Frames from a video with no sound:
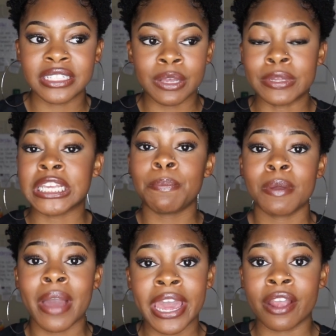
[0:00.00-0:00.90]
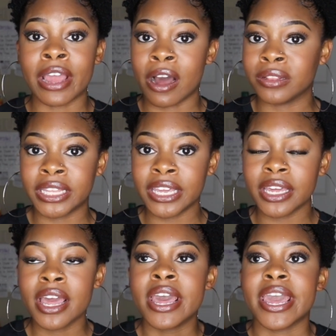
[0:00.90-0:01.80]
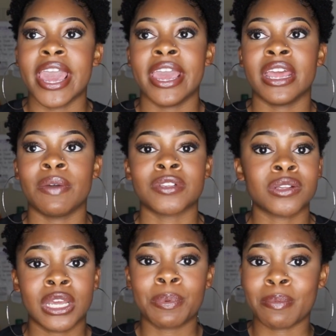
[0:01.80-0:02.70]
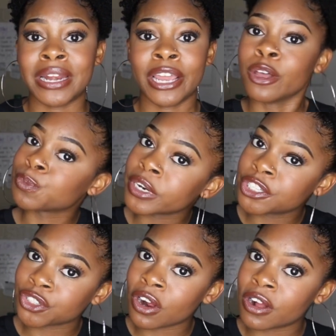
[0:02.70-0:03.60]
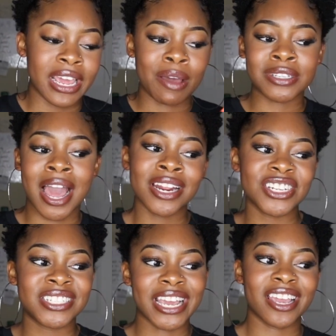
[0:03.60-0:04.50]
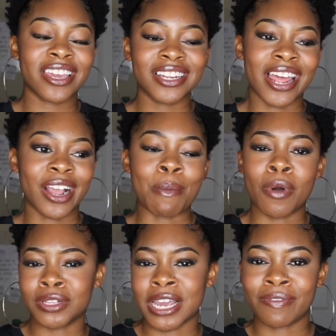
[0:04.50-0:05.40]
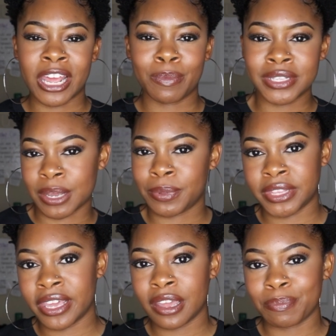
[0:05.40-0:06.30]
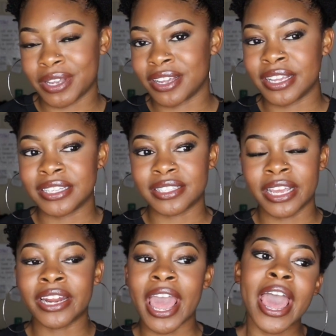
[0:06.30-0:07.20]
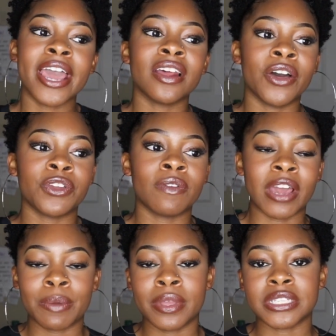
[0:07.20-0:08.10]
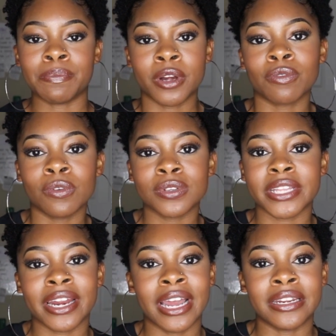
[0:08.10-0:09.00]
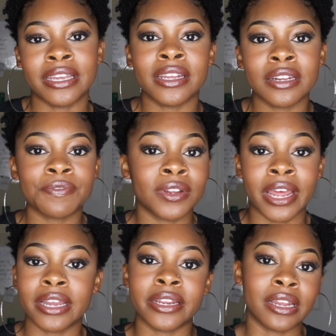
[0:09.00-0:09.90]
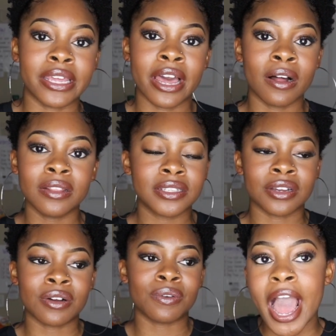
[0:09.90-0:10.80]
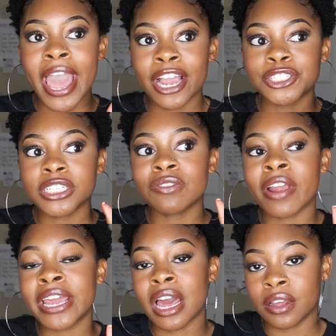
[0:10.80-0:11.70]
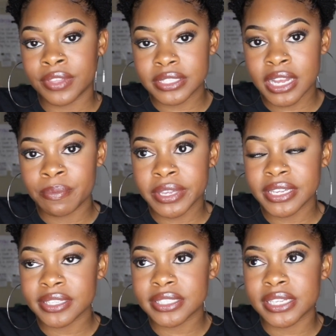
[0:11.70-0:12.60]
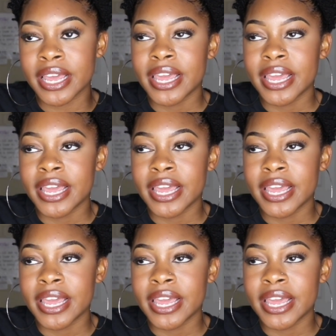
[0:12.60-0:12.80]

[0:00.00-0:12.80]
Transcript: it was keeping my hair healthy, and it was also keeping my nails pretty strong. And I was kind of just taking it like a multivitamin type of thing because it had other vitamins and minerals that I needed for like daily health. So I actually ran out of these gummies